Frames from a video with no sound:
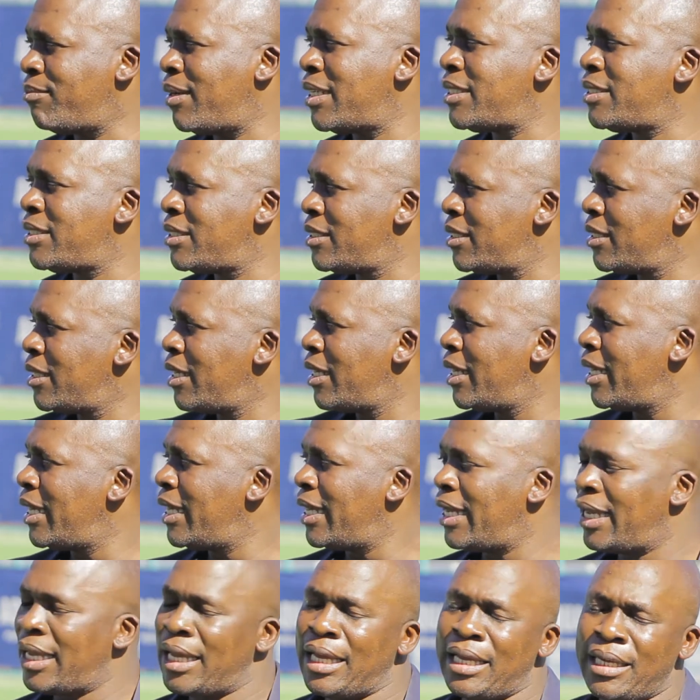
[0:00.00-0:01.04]
But
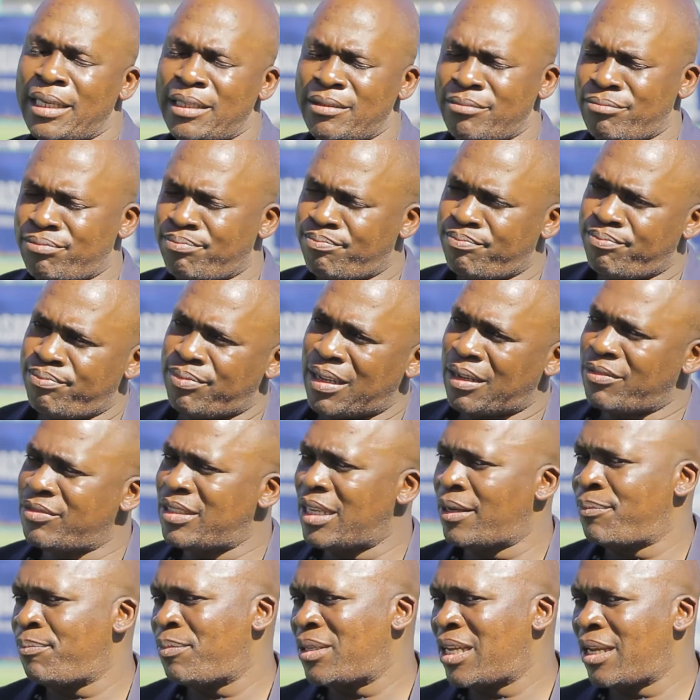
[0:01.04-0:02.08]

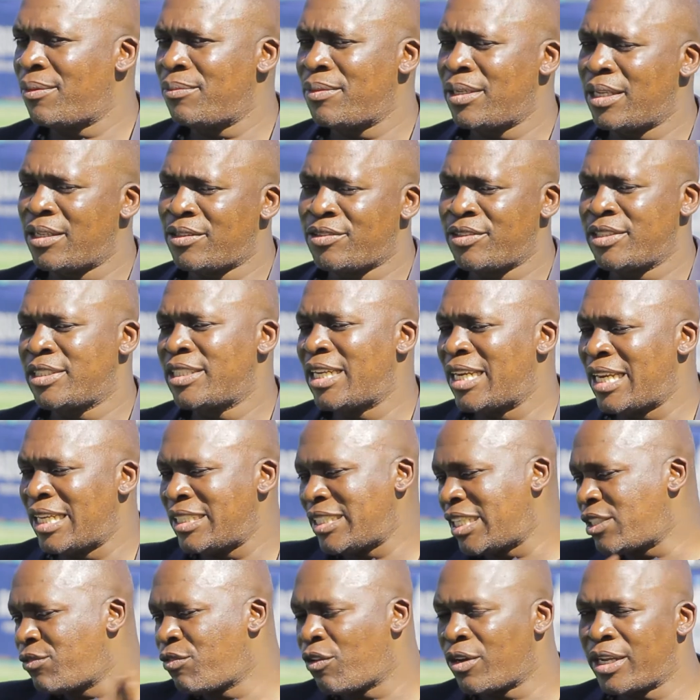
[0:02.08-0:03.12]
after becoming a Christian, I
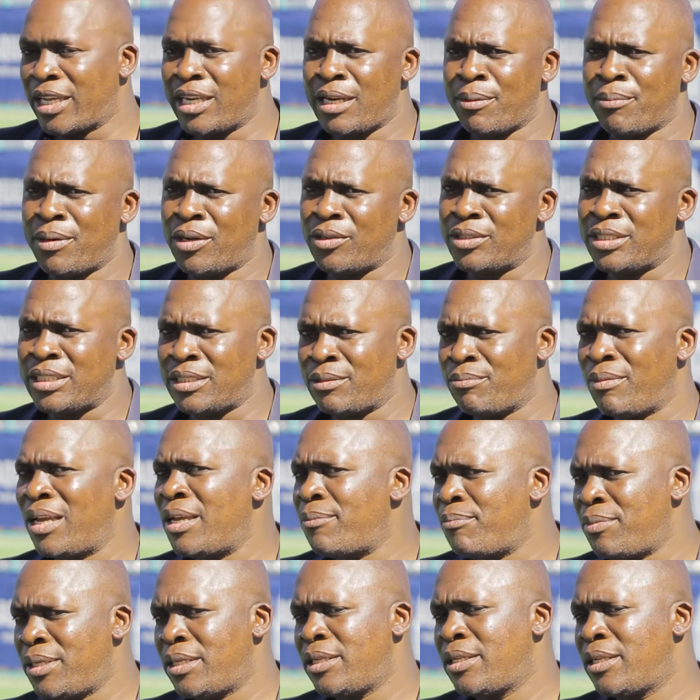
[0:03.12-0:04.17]
just forget about it.
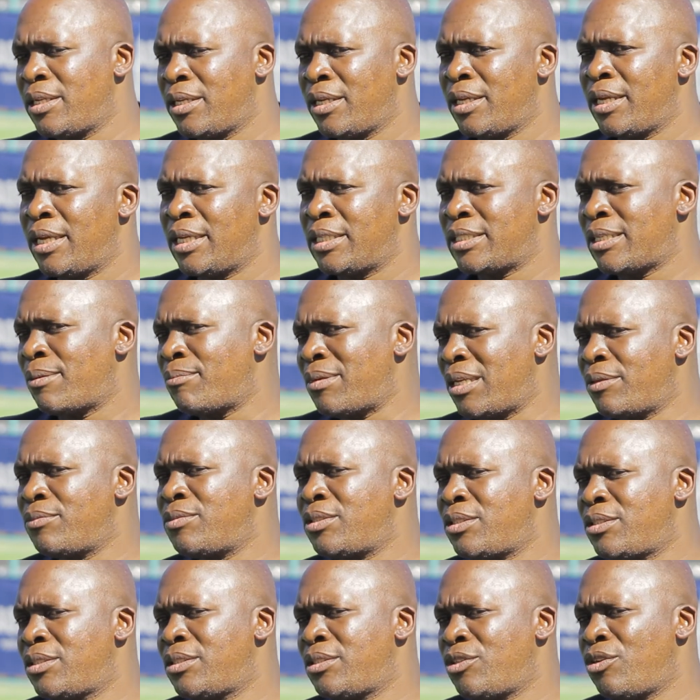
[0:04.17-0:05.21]
Maybe
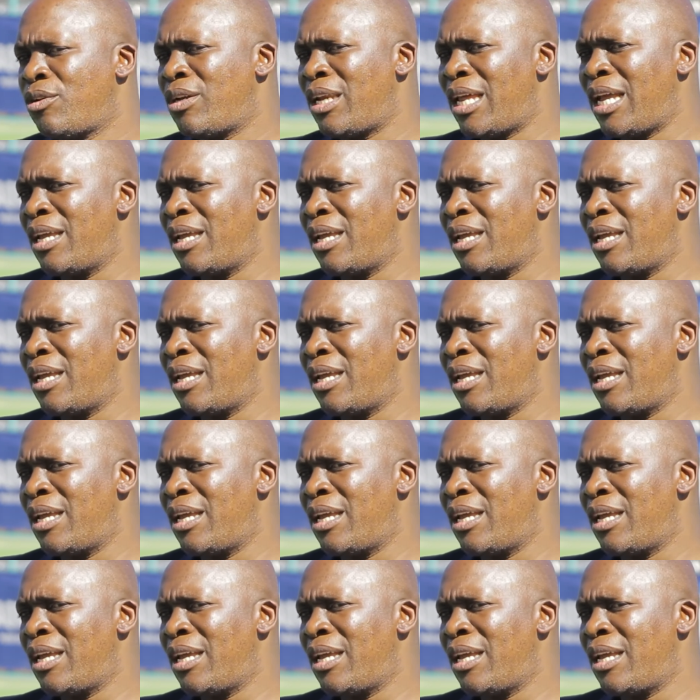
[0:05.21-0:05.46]
sometimes your